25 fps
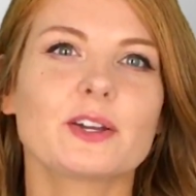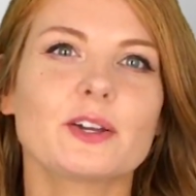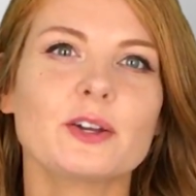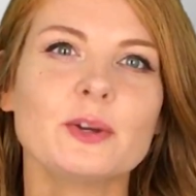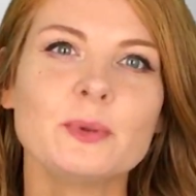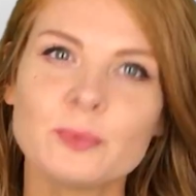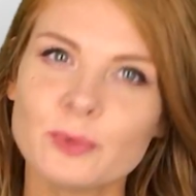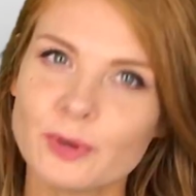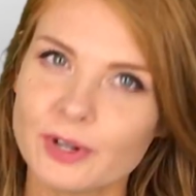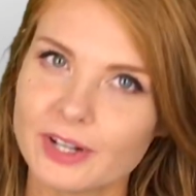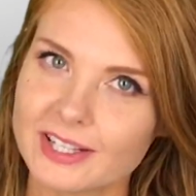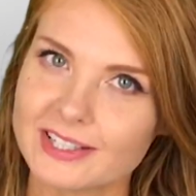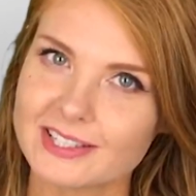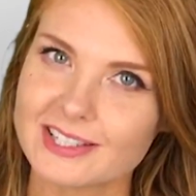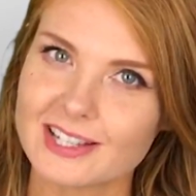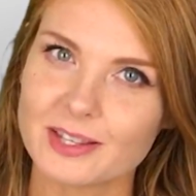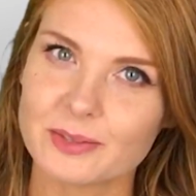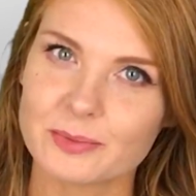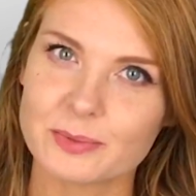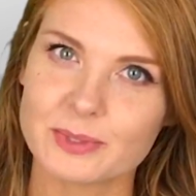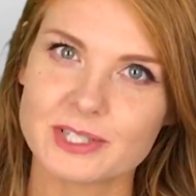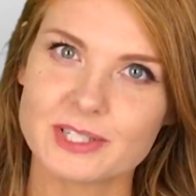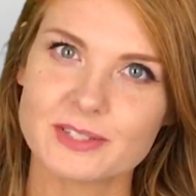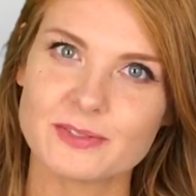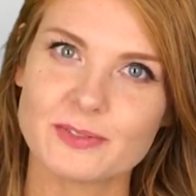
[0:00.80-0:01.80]
Good morning,
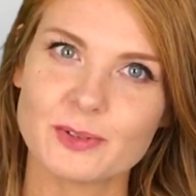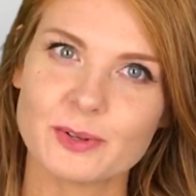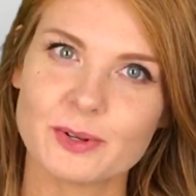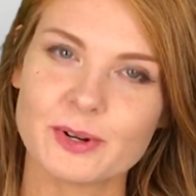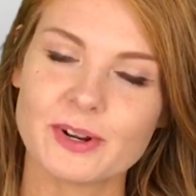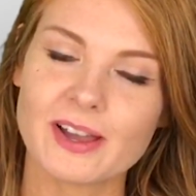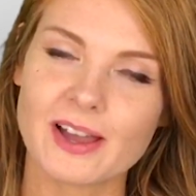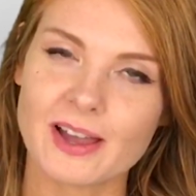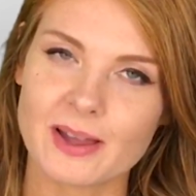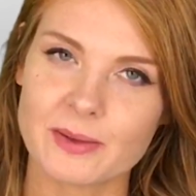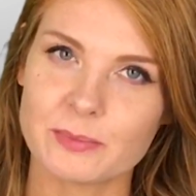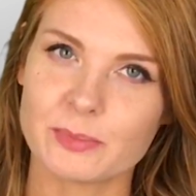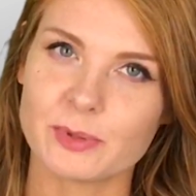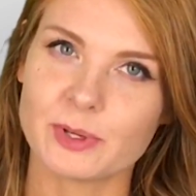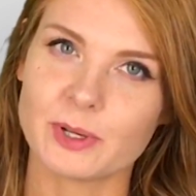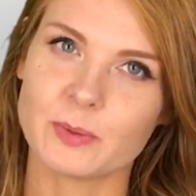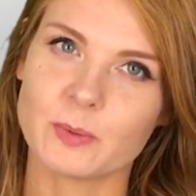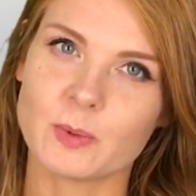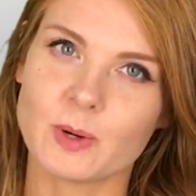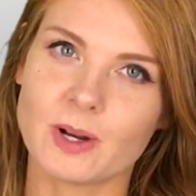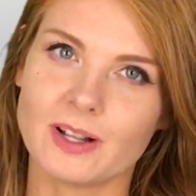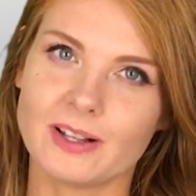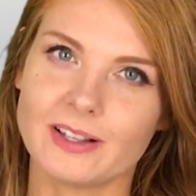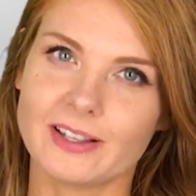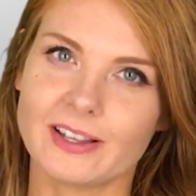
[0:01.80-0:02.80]
Southwest Florida. I'm Bri
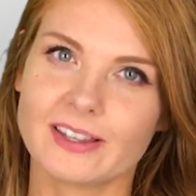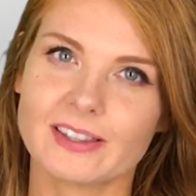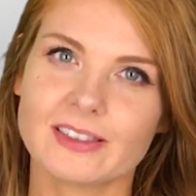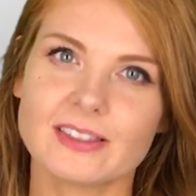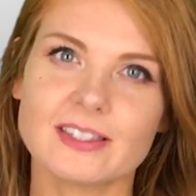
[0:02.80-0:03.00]
Walling.